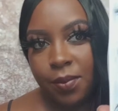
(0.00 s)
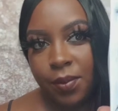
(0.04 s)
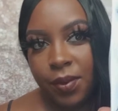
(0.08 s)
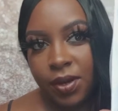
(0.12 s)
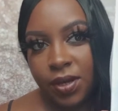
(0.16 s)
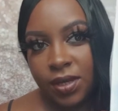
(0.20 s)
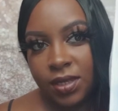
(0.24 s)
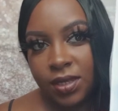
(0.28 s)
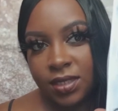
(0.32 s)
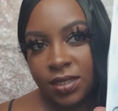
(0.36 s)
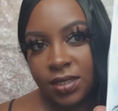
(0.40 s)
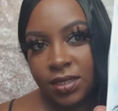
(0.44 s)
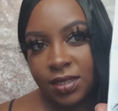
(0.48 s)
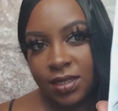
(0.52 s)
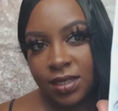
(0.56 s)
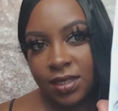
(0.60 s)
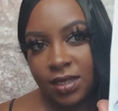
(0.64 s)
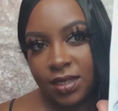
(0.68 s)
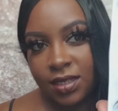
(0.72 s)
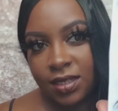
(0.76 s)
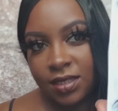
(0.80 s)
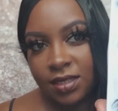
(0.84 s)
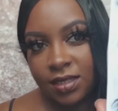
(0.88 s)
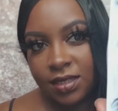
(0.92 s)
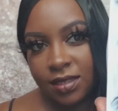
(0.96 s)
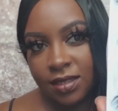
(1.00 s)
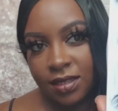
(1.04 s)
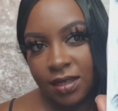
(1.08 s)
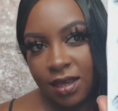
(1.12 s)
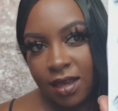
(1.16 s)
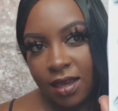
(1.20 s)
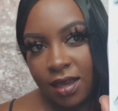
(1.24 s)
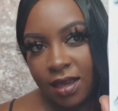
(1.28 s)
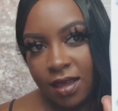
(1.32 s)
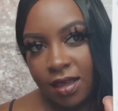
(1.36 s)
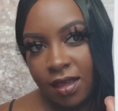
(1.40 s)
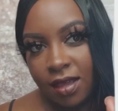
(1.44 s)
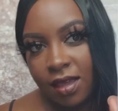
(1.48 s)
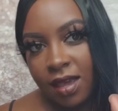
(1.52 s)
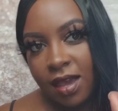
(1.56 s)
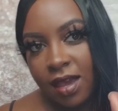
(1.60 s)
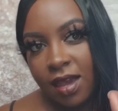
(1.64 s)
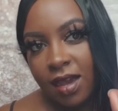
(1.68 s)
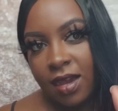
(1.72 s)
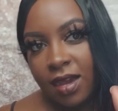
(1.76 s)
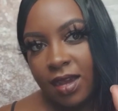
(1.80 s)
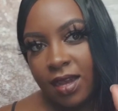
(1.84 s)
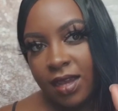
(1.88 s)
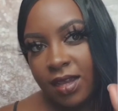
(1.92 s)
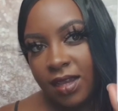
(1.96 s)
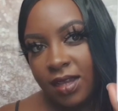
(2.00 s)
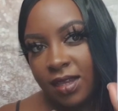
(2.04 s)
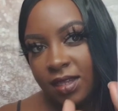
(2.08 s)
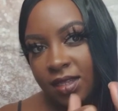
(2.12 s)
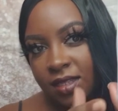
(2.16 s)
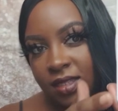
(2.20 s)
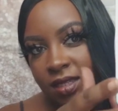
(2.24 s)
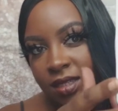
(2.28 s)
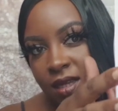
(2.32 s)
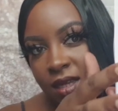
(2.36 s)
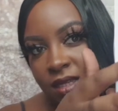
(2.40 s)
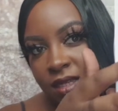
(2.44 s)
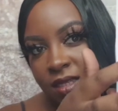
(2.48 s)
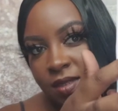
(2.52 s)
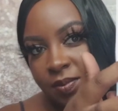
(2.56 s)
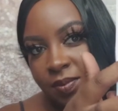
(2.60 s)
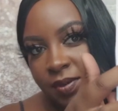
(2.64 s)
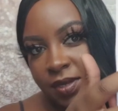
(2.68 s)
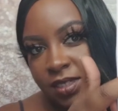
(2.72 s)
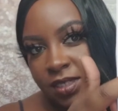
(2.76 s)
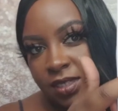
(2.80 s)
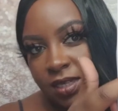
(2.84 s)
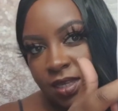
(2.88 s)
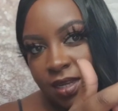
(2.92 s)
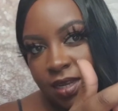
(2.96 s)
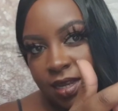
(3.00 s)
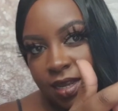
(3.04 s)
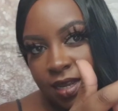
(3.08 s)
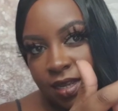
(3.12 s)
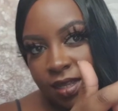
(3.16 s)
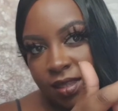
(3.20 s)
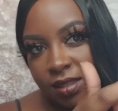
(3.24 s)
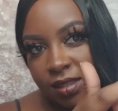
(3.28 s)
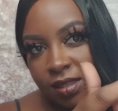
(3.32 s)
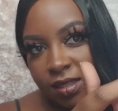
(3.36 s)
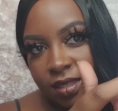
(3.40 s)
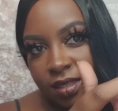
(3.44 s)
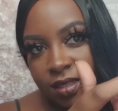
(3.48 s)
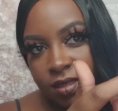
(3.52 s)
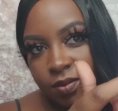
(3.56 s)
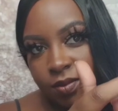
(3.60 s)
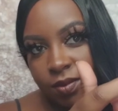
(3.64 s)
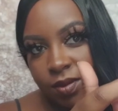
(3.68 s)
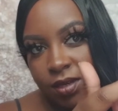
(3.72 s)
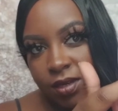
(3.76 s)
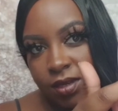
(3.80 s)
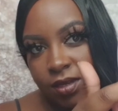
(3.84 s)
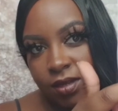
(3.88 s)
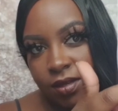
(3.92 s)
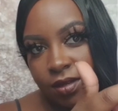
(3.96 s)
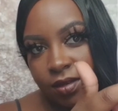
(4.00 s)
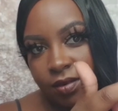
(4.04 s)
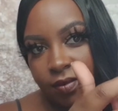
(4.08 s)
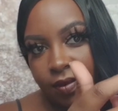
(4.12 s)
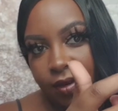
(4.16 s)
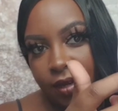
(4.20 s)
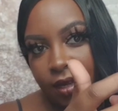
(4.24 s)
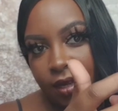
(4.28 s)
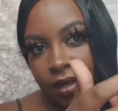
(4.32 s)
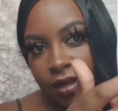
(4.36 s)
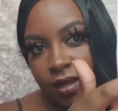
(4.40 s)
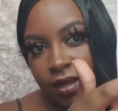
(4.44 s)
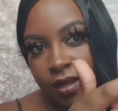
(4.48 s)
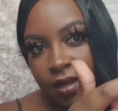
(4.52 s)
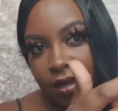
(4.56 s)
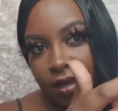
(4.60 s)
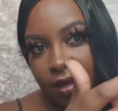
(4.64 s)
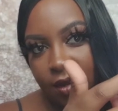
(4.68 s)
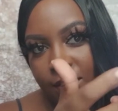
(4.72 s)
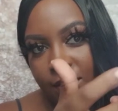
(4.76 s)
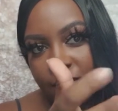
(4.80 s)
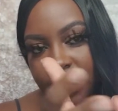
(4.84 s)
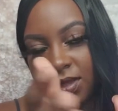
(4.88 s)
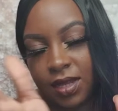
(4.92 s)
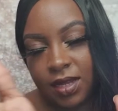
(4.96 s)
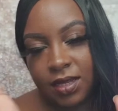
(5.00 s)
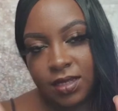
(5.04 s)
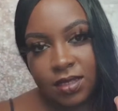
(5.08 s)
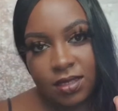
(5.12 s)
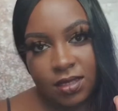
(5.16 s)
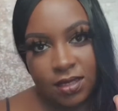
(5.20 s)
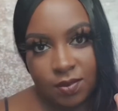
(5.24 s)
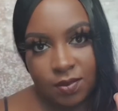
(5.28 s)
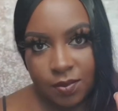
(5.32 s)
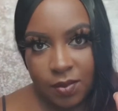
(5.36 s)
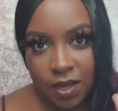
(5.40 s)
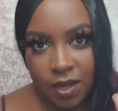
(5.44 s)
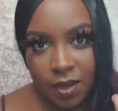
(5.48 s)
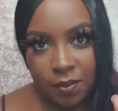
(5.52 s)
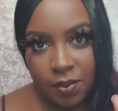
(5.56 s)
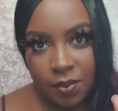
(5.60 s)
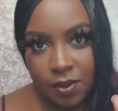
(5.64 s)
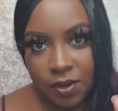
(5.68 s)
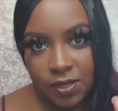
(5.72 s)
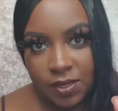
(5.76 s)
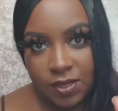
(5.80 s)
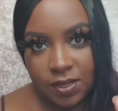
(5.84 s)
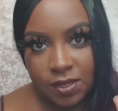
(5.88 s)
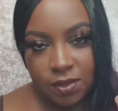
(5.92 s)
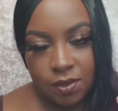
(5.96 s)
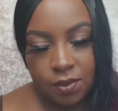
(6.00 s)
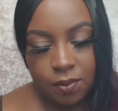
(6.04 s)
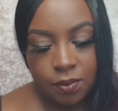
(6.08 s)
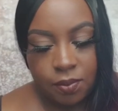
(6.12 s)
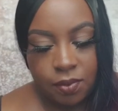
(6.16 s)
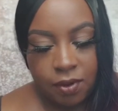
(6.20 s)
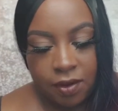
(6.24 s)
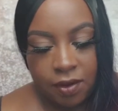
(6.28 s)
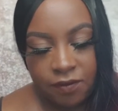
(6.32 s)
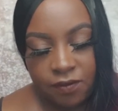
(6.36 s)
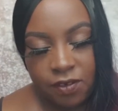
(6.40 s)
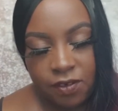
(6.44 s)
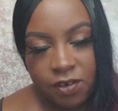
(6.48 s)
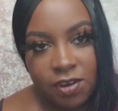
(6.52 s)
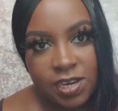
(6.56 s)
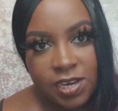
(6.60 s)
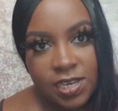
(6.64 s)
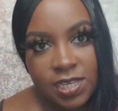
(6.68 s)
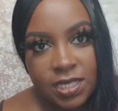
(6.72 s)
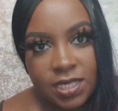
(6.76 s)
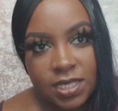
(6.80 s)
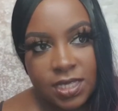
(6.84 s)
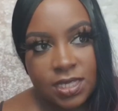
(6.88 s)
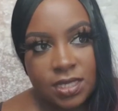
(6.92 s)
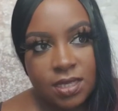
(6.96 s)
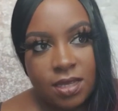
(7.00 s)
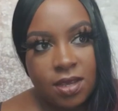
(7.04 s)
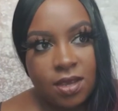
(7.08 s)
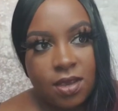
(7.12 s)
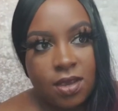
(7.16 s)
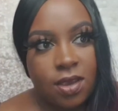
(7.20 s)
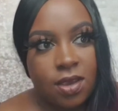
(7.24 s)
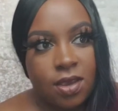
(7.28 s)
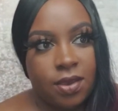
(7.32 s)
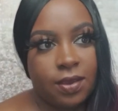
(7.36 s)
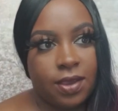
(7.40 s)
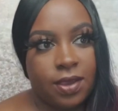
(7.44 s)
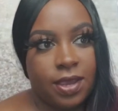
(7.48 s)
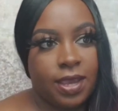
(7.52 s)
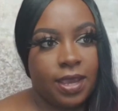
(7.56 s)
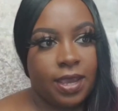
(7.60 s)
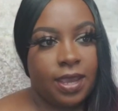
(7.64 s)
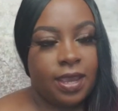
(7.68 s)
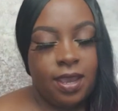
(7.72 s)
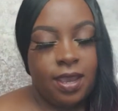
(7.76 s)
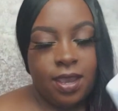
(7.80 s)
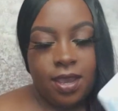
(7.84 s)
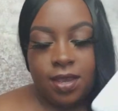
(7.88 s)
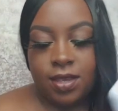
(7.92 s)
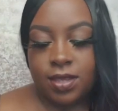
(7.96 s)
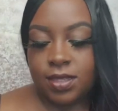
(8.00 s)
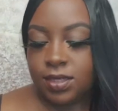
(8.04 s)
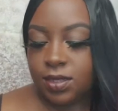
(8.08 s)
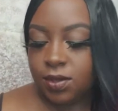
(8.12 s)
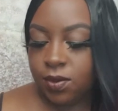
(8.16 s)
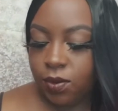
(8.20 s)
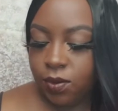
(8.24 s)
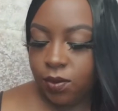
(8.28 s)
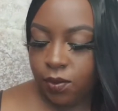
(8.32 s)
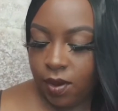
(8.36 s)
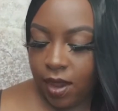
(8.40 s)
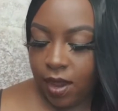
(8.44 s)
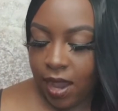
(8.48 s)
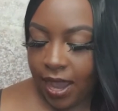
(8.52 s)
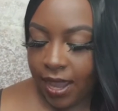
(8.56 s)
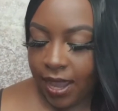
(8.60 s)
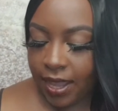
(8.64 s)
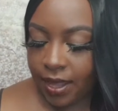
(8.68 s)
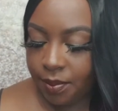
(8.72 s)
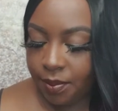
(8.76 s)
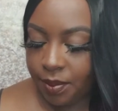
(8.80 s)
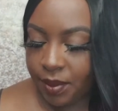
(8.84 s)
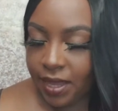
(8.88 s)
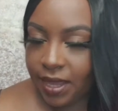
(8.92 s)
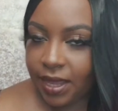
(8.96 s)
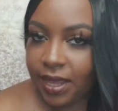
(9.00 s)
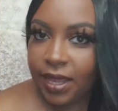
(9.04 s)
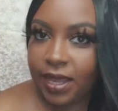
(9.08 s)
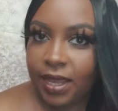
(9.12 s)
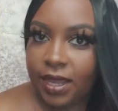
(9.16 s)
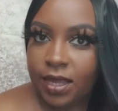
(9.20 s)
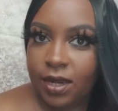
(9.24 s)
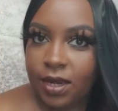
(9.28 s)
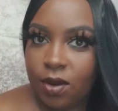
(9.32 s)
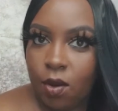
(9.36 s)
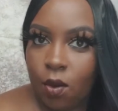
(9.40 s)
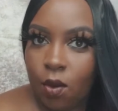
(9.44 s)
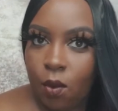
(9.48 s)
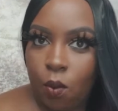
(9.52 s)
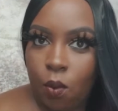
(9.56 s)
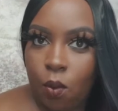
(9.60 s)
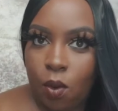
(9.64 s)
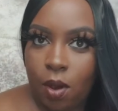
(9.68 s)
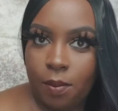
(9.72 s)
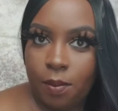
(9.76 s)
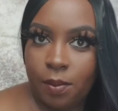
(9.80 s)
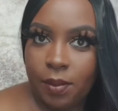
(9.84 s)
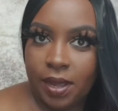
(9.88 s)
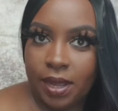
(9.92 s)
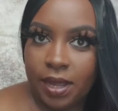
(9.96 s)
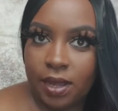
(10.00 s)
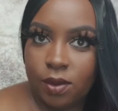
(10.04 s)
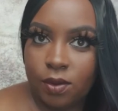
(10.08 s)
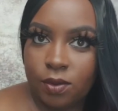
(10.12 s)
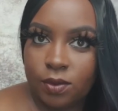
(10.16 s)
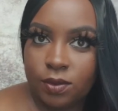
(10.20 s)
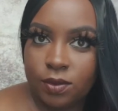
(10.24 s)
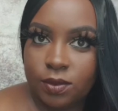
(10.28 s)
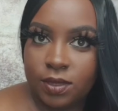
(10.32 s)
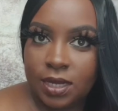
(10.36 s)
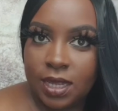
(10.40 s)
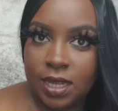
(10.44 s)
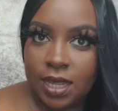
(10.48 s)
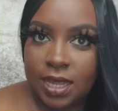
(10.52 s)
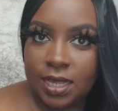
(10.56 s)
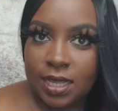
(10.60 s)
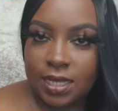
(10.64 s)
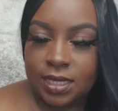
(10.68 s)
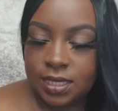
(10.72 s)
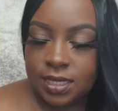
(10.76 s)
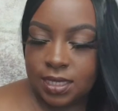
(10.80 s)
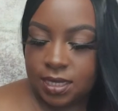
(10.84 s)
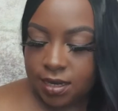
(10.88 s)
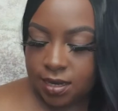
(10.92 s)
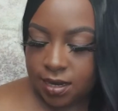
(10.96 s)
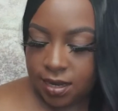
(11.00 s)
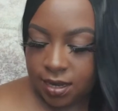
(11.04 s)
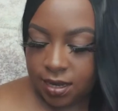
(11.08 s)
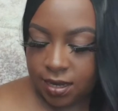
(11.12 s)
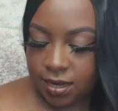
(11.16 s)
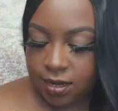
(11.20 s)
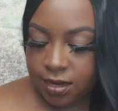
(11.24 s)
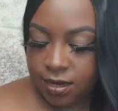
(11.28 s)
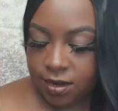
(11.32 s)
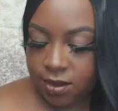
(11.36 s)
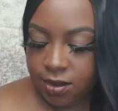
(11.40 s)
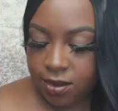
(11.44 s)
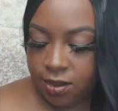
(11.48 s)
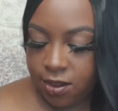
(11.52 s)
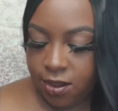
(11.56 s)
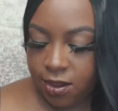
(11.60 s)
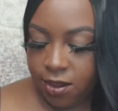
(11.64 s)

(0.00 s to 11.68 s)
but these yeah i especially like this one right here but that's just my personal preference okay so i paid one pound 89